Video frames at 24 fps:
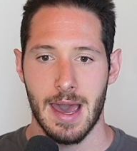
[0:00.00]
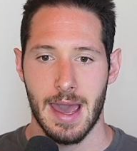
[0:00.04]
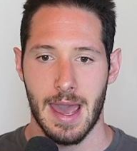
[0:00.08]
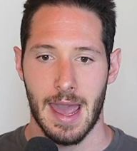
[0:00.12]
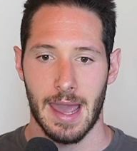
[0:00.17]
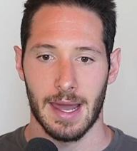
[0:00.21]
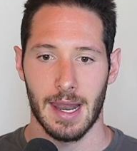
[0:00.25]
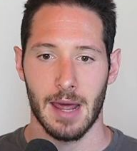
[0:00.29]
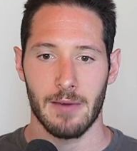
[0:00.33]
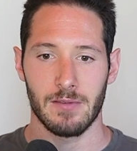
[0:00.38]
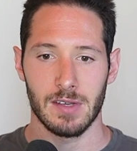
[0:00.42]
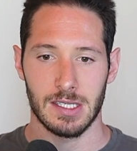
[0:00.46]

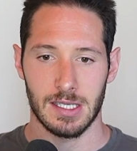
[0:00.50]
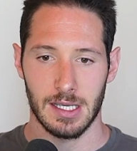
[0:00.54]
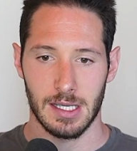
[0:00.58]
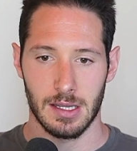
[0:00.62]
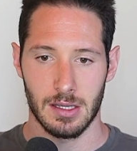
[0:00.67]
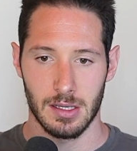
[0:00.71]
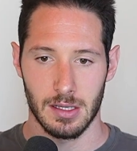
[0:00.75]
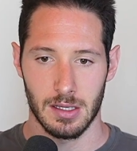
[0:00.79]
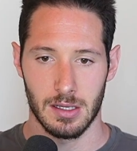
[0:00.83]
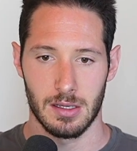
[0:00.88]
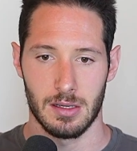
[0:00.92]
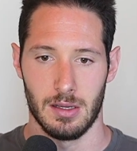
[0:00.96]
And obviously
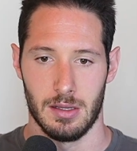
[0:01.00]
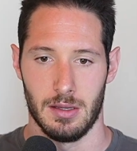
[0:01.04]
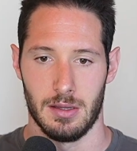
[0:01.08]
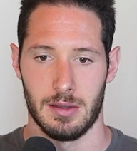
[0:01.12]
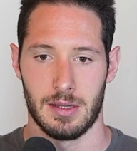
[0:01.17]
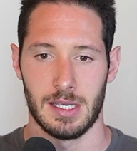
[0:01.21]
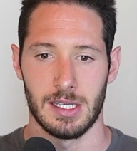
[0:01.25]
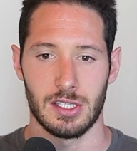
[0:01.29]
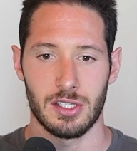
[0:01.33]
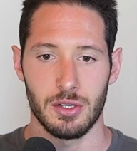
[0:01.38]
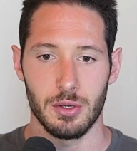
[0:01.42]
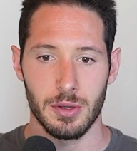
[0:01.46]
the,
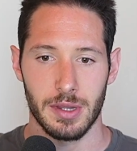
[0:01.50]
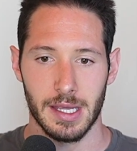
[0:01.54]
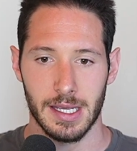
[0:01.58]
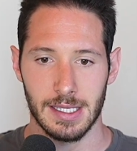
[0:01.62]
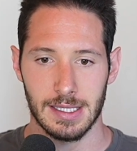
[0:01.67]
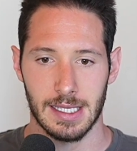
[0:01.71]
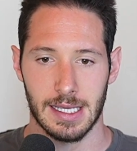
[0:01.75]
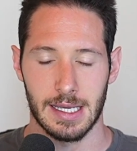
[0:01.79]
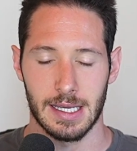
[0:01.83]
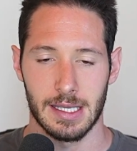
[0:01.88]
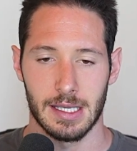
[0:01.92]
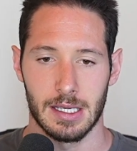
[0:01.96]
these two
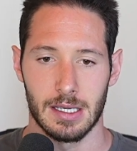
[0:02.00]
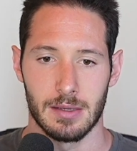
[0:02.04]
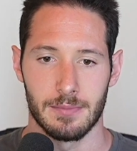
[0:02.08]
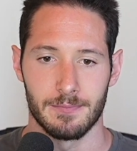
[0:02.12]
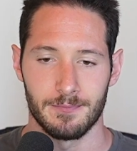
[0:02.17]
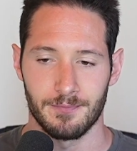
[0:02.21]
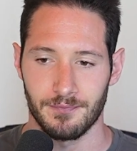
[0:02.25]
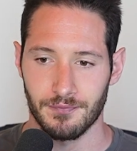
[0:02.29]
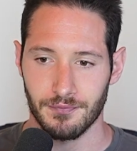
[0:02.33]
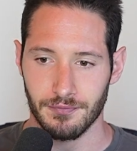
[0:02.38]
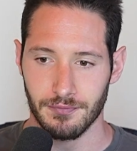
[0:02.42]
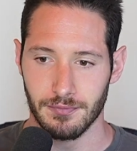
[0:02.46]
things
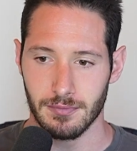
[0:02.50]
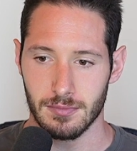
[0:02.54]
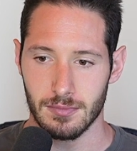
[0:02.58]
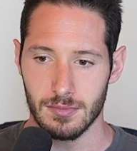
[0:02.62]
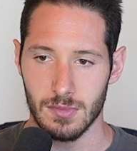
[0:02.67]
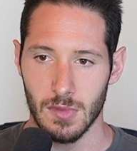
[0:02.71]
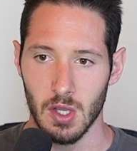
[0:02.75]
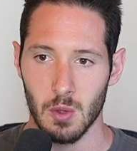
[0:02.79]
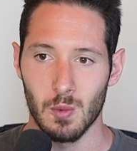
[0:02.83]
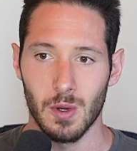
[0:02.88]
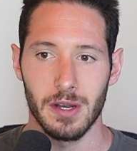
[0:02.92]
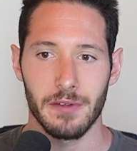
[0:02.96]
can,
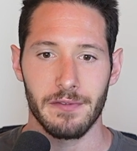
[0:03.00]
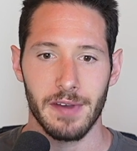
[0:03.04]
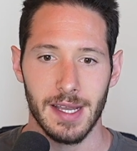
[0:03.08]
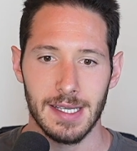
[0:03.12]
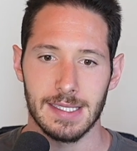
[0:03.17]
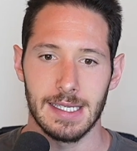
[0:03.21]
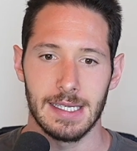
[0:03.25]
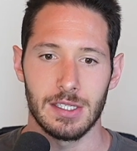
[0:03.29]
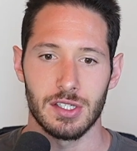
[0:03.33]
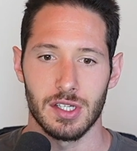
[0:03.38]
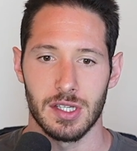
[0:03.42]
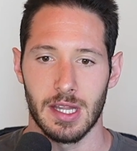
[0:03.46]
what
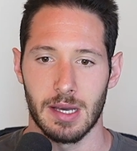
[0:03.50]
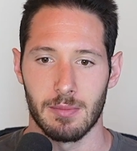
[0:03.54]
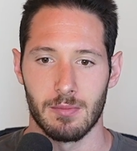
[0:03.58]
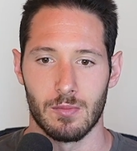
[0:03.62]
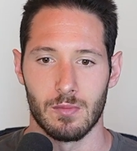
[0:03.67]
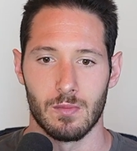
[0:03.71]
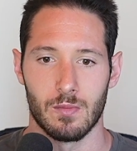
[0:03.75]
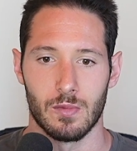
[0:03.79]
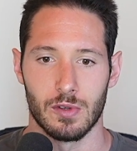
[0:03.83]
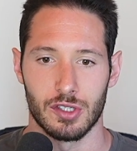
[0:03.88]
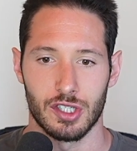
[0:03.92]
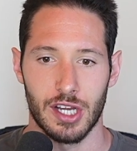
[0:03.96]
affects each of
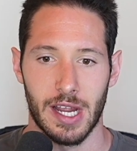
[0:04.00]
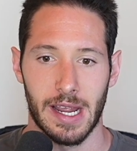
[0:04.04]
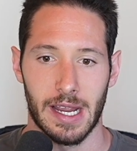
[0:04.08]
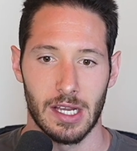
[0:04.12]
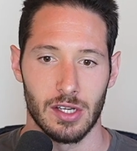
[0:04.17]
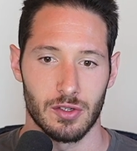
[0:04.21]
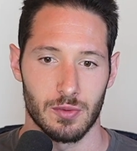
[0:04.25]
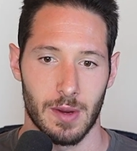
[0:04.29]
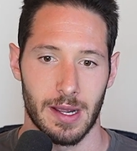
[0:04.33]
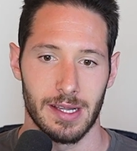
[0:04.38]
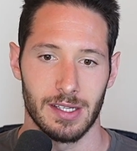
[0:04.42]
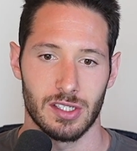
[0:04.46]
them will
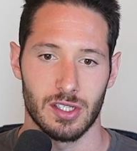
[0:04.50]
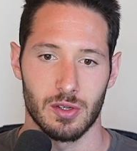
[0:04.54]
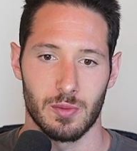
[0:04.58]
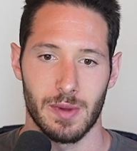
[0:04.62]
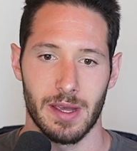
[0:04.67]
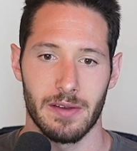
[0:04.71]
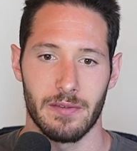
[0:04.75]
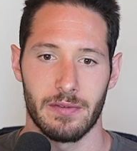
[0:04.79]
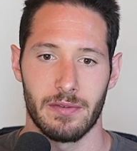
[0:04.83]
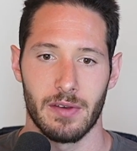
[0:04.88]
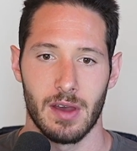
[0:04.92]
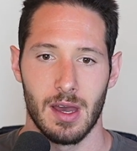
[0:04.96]
change, right? So we
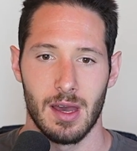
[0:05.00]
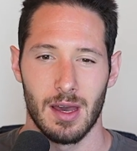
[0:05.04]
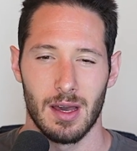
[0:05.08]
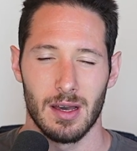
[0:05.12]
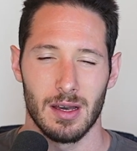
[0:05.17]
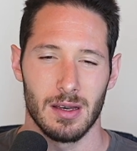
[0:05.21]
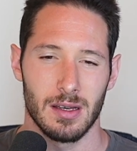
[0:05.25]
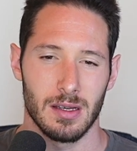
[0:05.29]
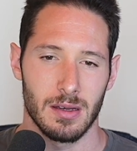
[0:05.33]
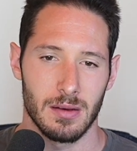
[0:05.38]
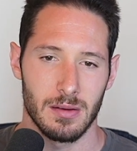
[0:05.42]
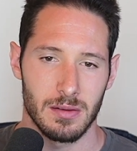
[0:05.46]
have
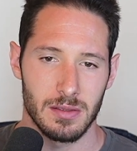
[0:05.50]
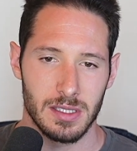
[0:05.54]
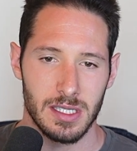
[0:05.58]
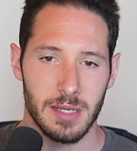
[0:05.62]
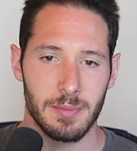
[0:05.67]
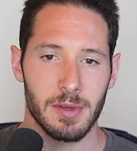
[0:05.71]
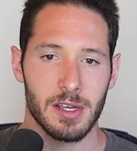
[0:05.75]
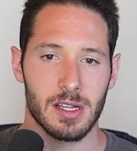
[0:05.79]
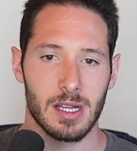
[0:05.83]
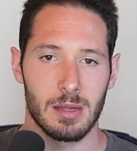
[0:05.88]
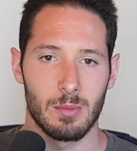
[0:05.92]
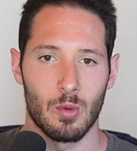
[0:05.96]

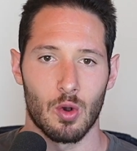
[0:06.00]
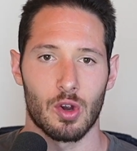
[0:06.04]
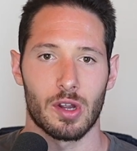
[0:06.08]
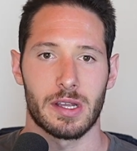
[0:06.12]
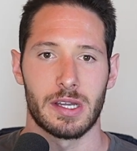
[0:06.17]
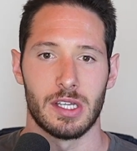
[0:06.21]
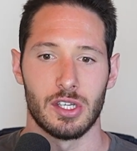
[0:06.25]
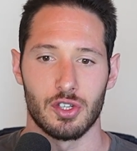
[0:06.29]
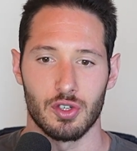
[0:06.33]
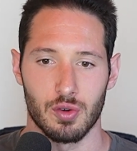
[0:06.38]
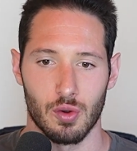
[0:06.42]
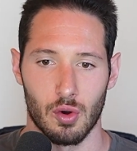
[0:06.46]
typically more
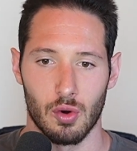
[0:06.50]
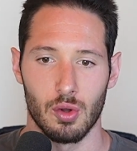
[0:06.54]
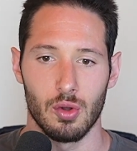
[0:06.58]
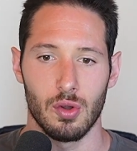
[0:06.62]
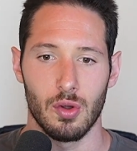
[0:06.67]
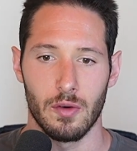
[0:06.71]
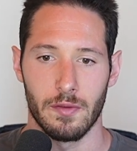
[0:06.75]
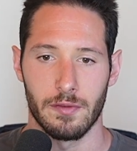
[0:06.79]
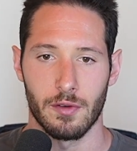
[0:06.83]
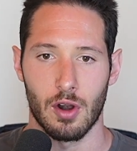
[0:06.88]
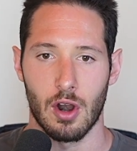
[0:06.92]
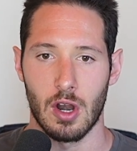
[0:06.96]

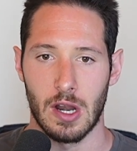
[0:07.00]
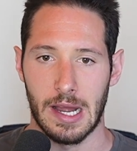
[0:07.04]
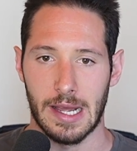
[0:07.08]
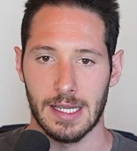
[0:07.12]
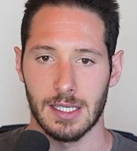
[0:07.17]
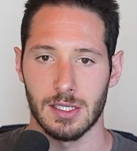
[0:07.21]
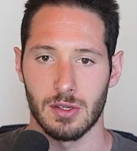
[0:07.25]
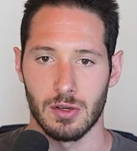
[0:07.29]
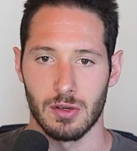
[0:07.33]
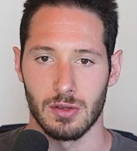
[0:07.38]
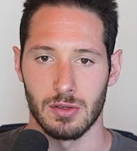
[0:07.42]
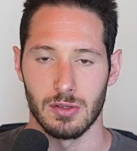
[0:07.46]
control over our
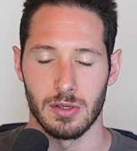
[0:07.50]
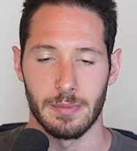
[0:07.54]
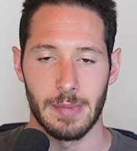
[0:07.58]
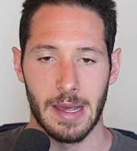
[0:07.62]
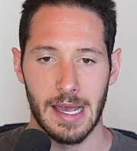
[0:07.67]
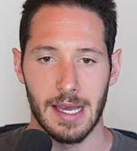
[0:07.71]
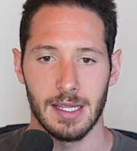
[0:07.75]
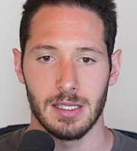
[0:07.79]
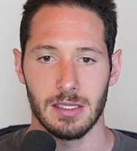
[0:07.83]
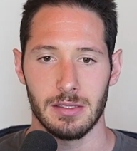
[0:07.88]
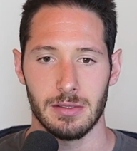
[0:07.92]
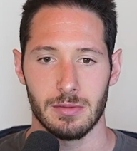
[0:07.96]
external
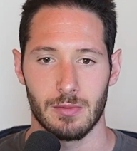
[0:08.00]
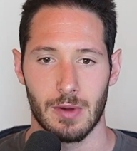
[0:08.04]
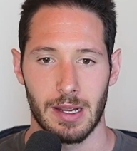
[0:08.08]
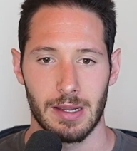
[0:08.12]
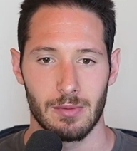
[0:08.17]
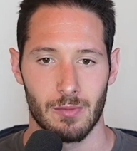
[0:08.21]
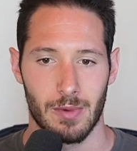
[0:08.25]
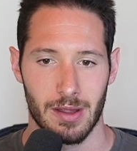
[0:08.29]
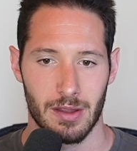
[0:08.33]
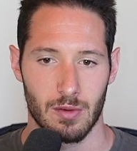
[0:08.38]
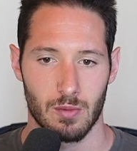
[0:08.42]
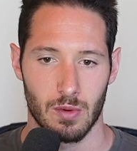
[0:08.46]
demands,
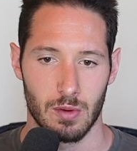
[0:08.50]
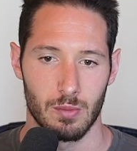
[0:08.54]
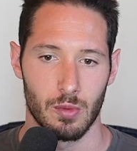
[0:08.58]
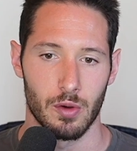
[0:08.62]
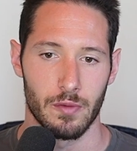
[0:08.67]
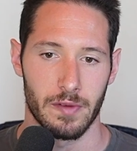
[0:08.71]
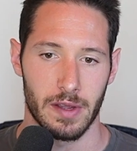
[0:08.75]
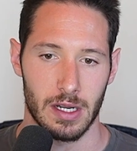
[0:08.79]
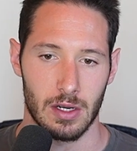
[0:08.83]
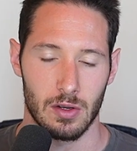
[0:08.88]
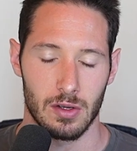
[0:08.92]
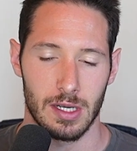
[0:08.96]
right? Whether we're
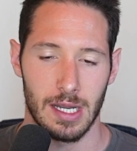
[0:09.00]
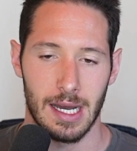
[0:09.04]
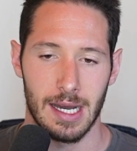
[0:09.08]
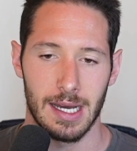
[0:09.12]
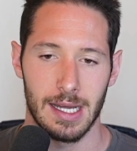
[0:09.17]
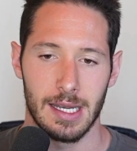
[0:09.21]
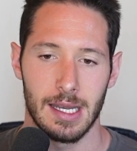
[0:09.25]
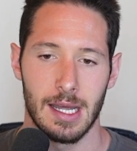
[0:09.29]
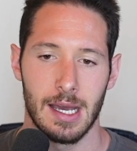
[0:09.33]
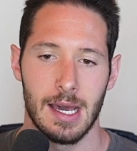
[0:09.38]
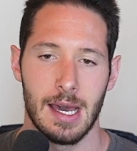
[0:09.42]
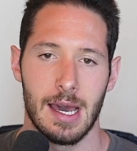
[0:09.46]
moving or
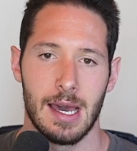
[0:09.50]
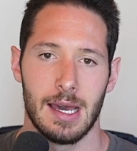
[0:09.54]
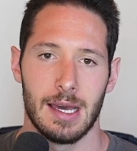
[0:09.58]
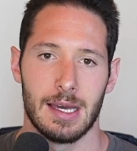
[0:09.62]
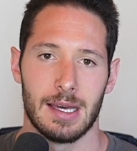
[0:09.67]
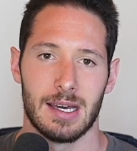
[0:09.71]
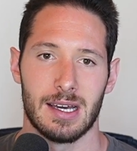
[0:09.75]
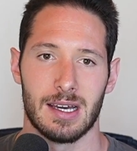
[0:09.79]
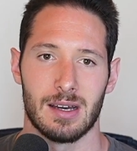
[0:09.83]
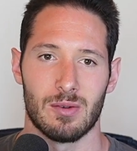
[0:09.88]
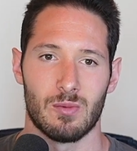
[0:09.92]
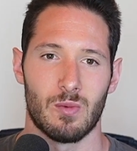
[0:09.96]
not,
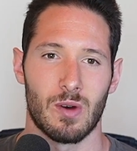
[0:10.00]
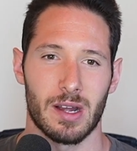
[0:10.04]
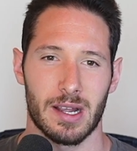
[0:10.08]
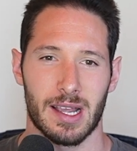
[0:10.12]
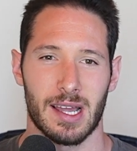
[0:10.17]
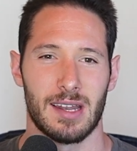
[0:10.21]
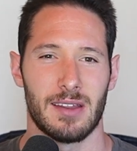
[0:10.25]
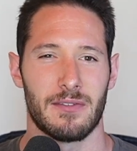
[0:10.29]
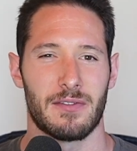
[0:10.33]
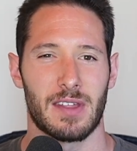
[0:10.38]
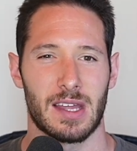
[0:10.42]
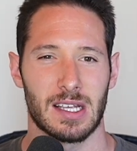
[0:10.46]
uh, what
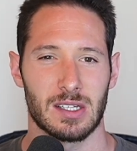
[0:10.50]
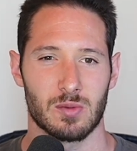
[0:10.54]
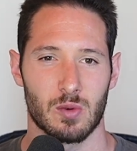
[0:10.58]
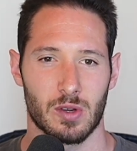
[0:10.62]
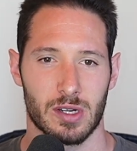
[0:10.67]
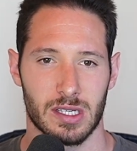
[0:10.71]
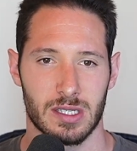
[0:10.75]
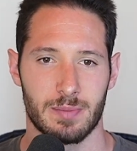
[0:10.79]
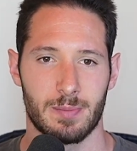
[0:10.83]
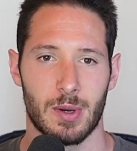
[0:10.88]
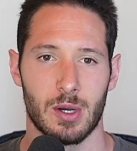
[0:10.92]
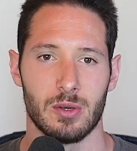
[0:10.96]
kind of things we're
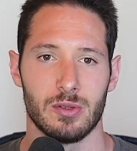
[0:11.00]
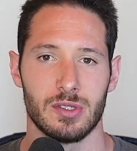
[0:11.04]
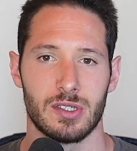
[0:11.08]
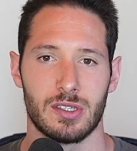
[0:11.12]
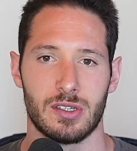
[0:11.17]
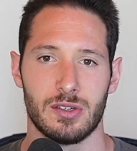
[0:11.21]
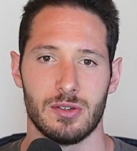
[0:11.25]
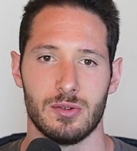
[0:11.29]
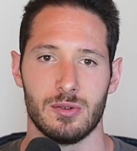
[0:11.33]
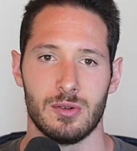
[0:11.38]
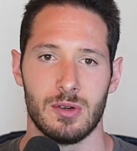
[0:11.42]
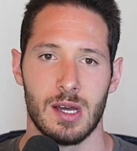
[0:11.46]
exposed
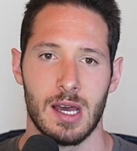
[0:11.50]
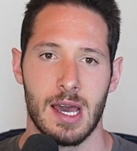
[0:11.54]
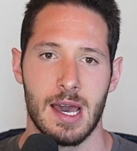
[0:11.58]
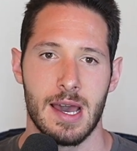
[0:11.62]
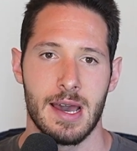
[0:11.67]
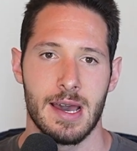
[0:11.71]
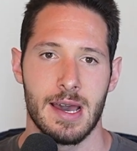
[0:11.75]
to.